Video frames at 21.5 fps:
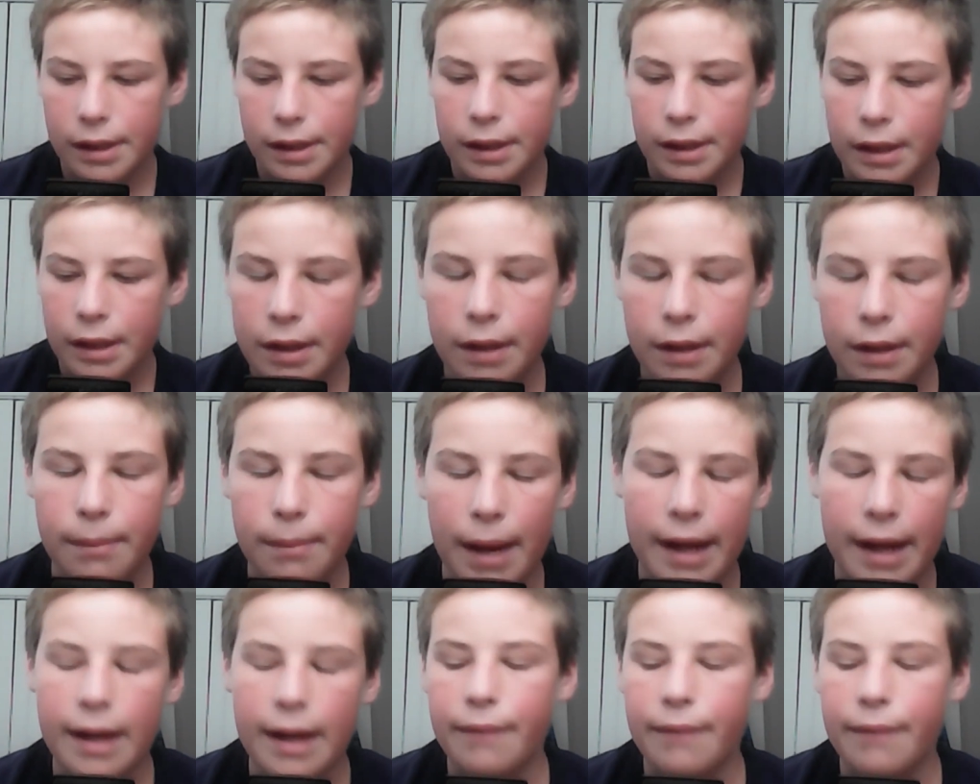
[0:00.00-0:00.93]
could
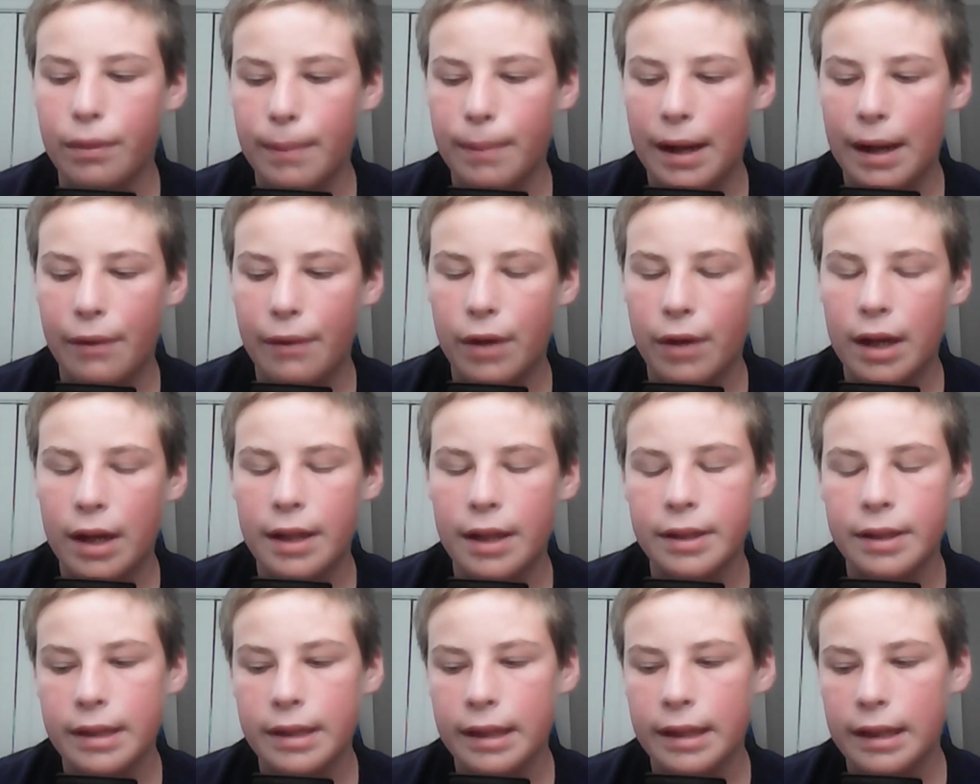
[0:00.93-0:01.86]
make up for Matt
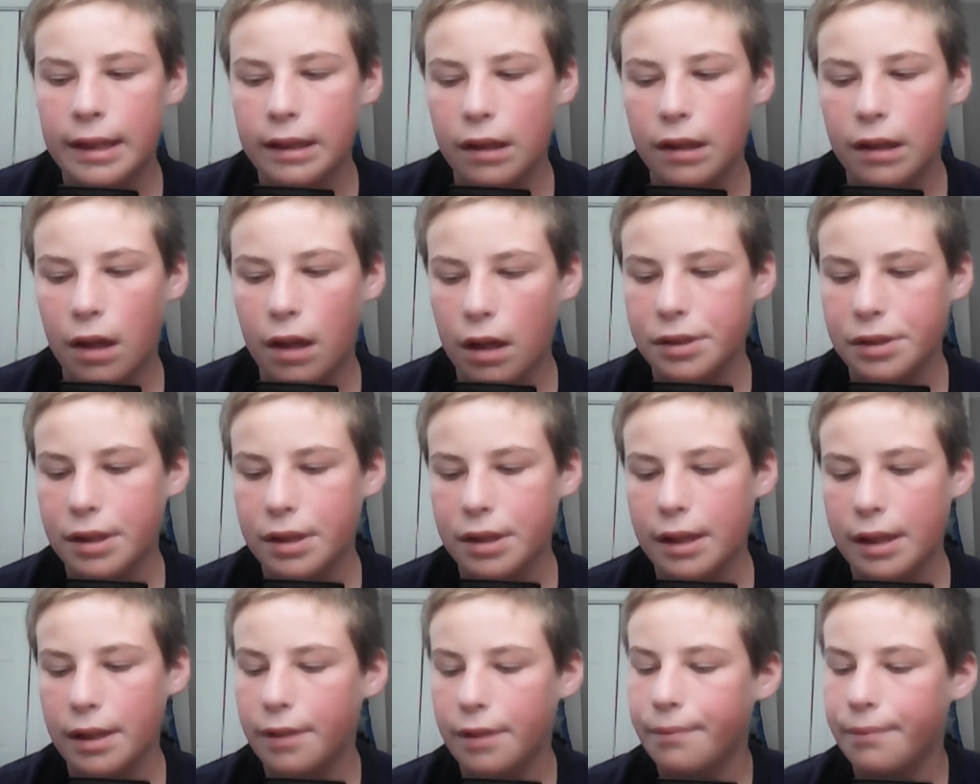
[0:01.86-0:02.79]
Ryan's loss
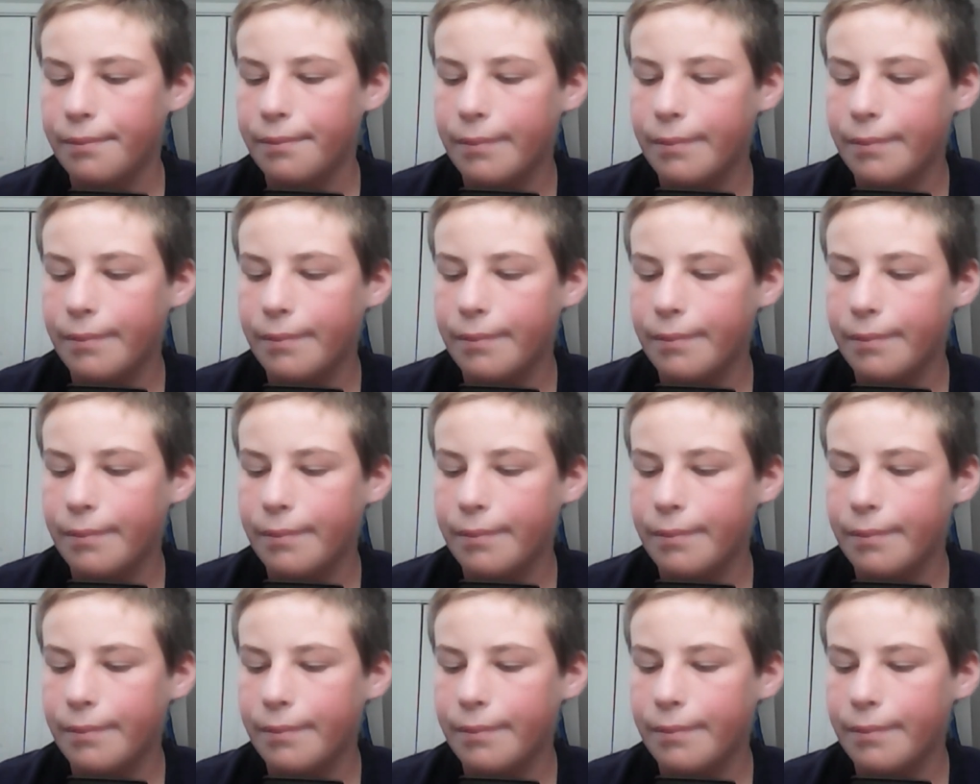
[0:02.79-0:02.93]
there.